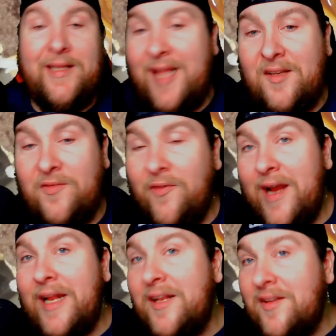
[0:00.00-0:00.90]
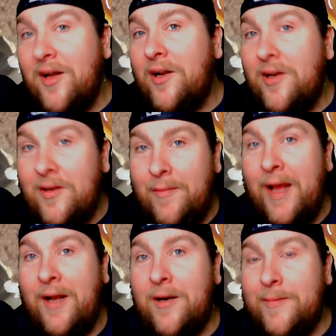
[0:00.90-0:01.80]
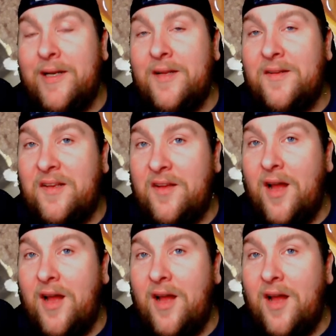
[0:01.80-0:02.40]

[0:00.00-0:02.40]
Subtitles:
That's fine. It's not going to matter because it's